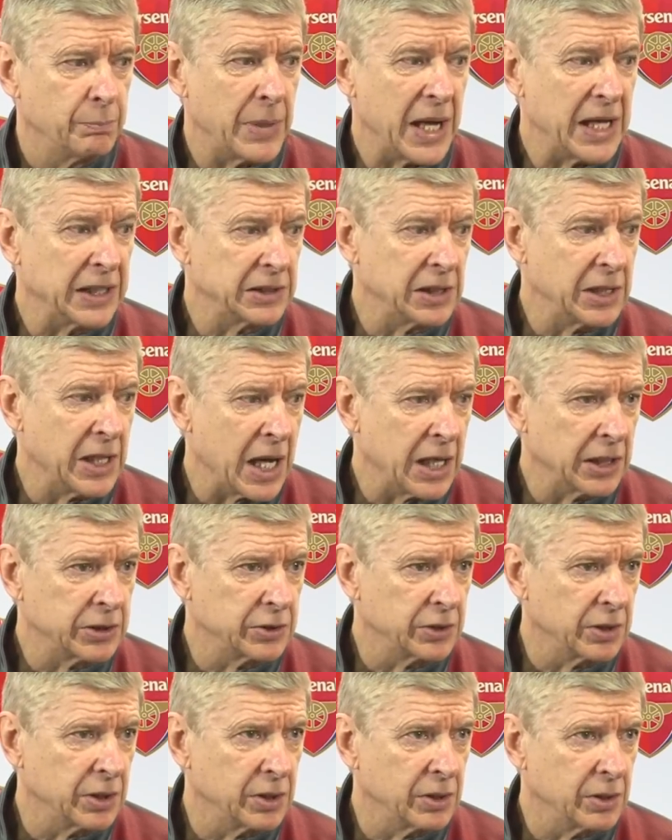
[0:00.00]
bad
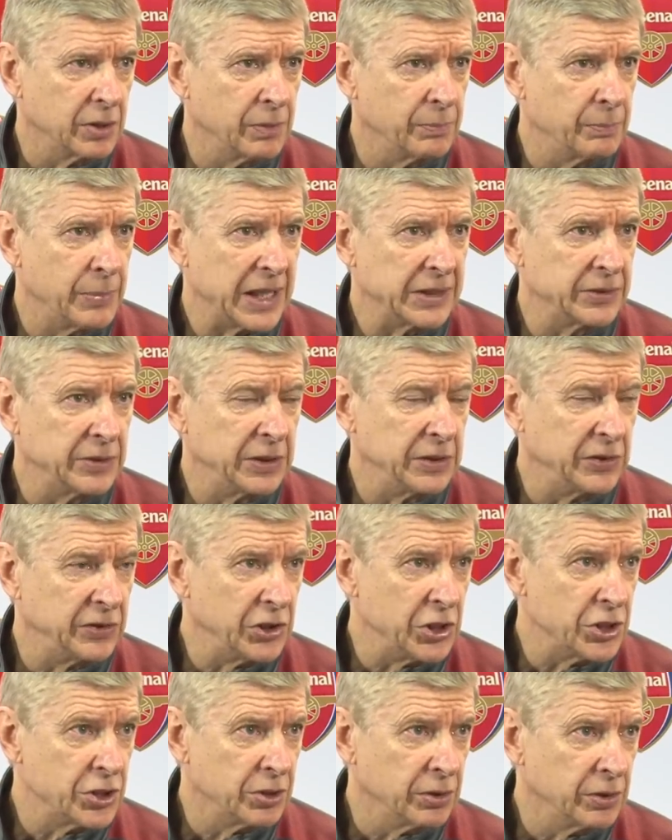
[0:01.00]
luck, bad
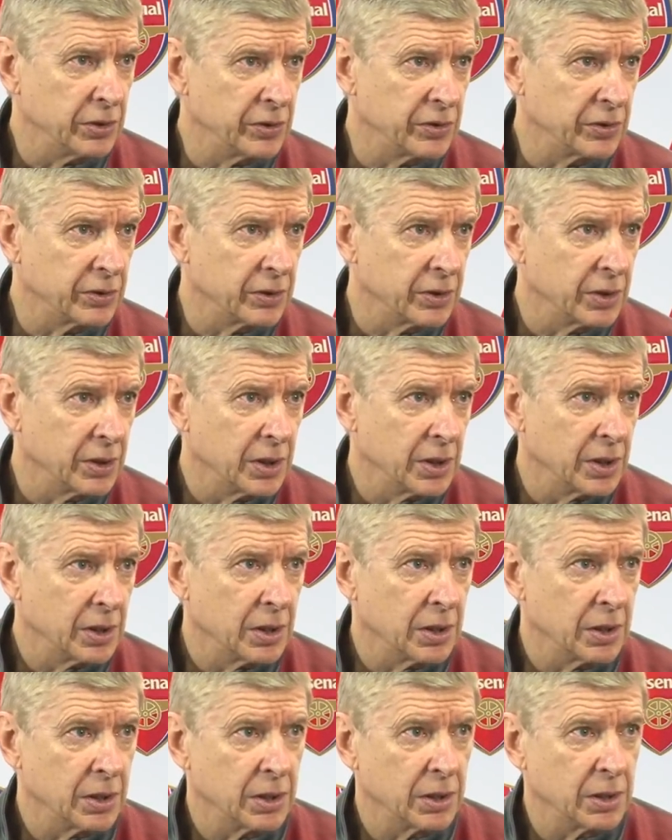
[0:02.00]
decisions.
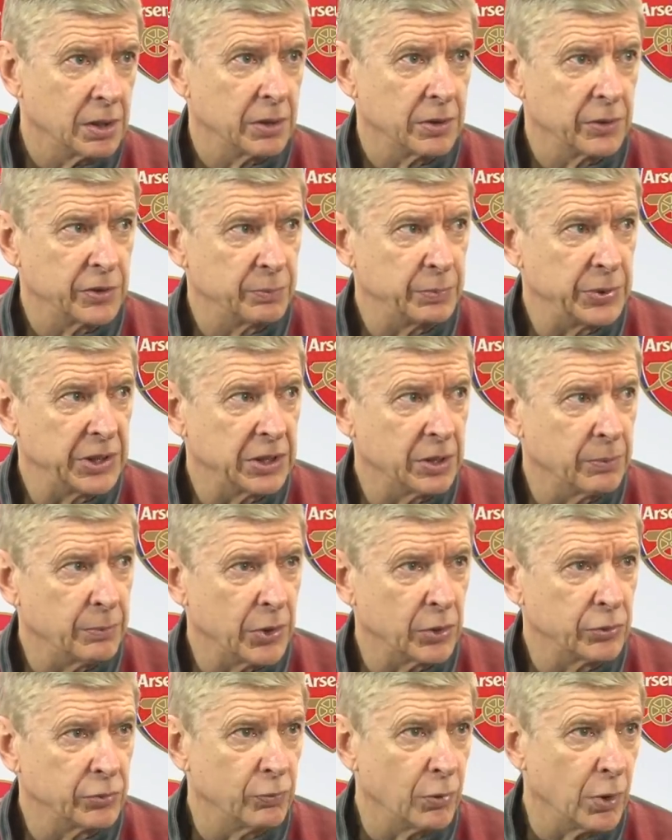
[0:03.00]
Speak
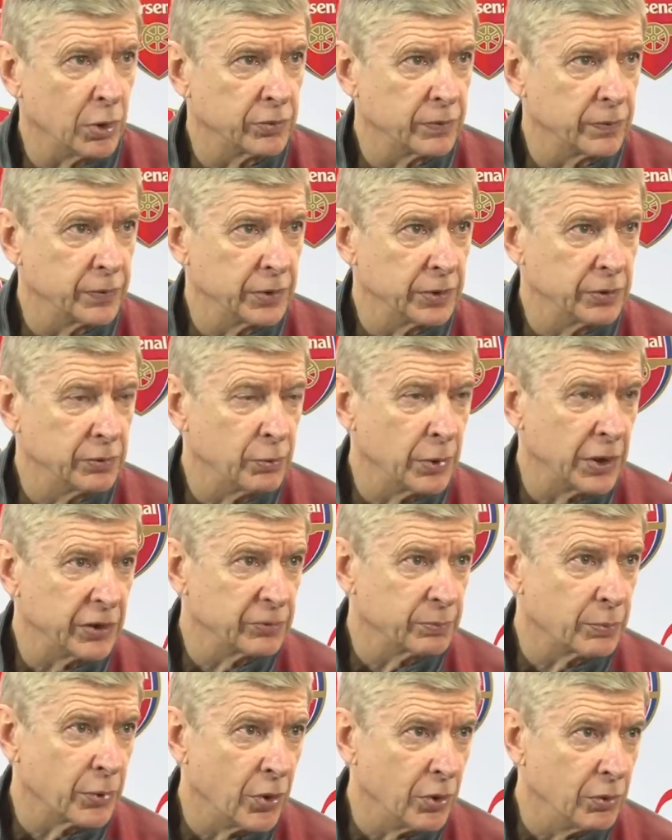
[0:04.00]
about Watford,
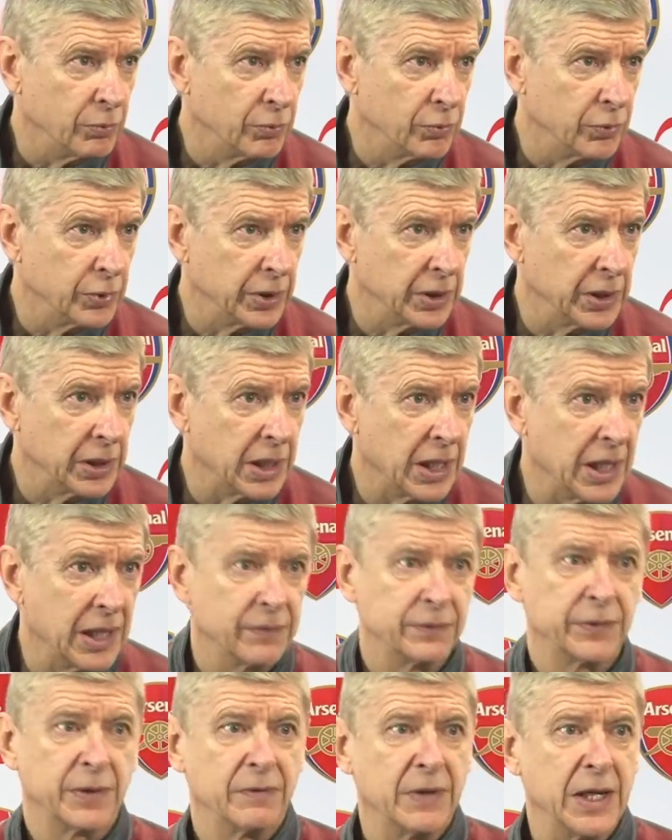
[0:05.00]
West Brom, where
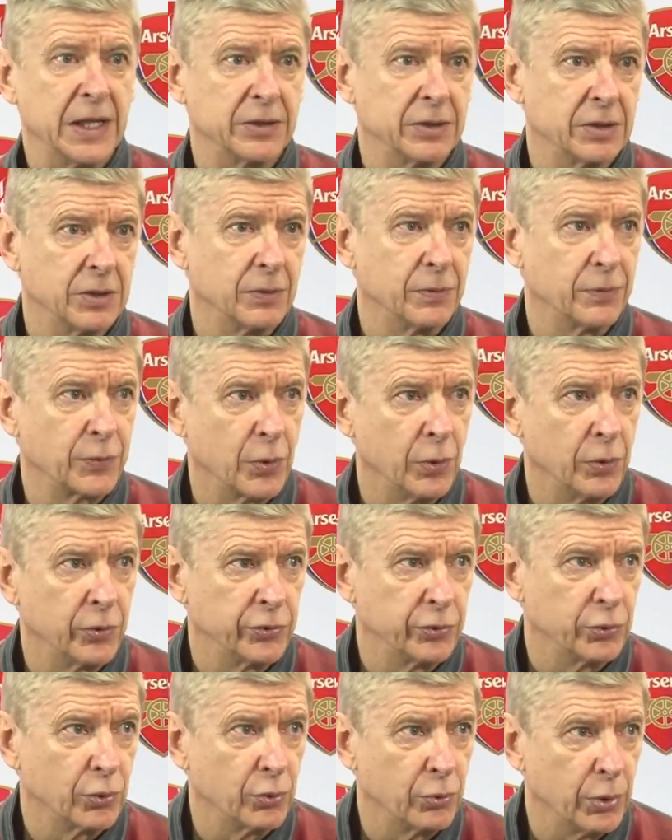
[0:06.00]
after that, of
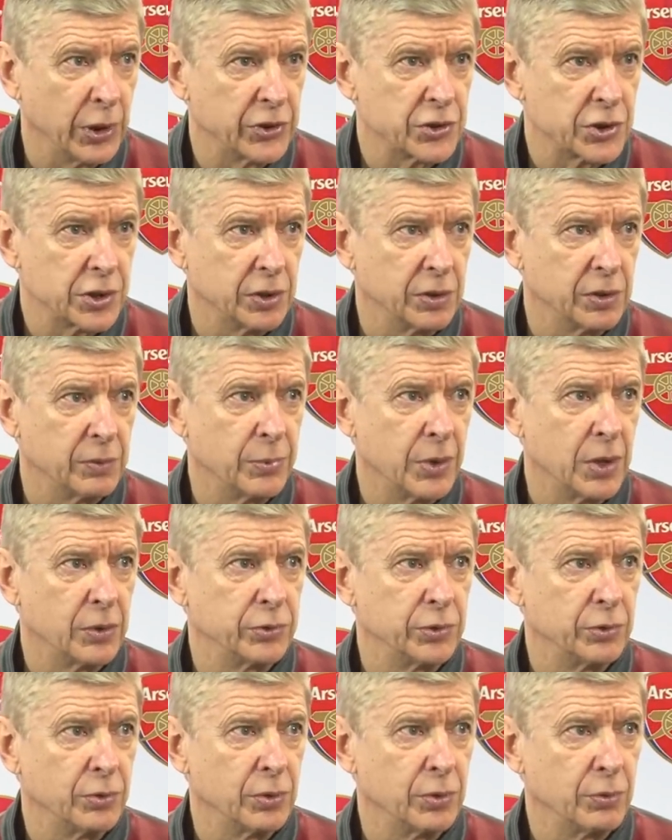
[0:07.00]
course, you questioned
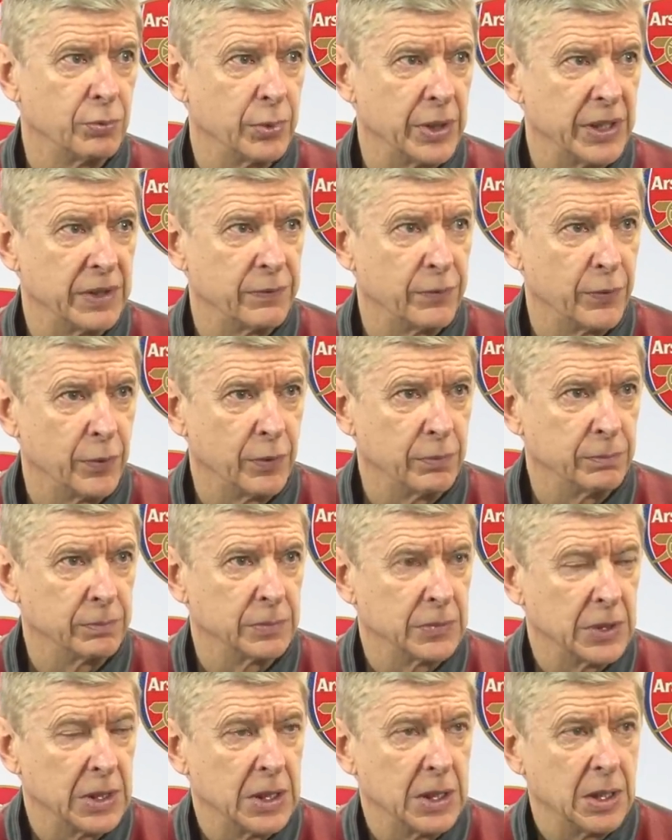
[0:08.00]
about your away
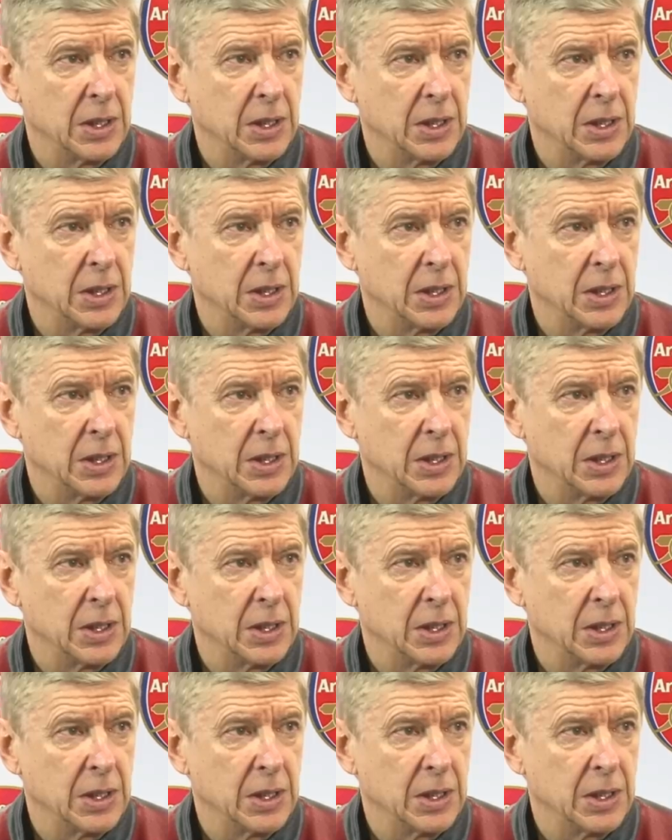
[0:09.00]
form.